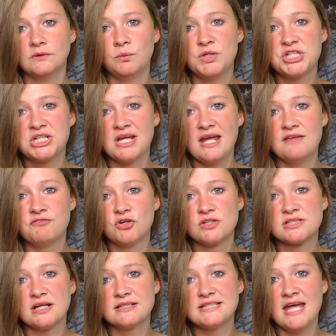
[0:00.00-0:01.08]
which gave
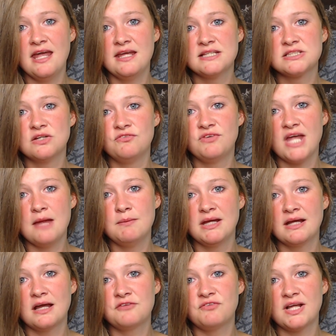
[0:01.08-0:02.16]
us a taste of
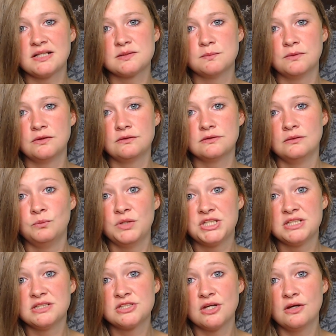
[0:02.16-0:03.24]
gaming advancement, which
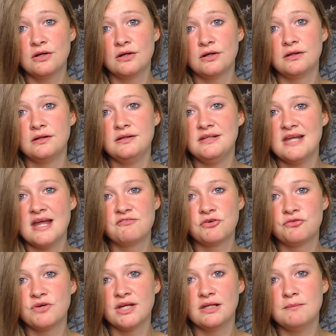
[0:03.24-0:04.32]
in turn never
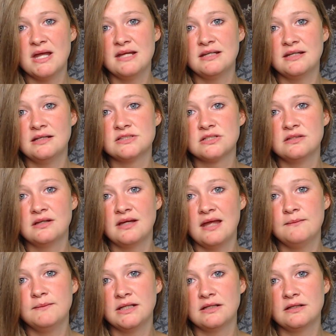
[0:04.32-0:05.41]
really made it into the
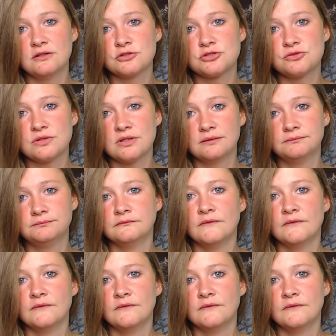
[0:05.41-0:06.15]
gaming industry.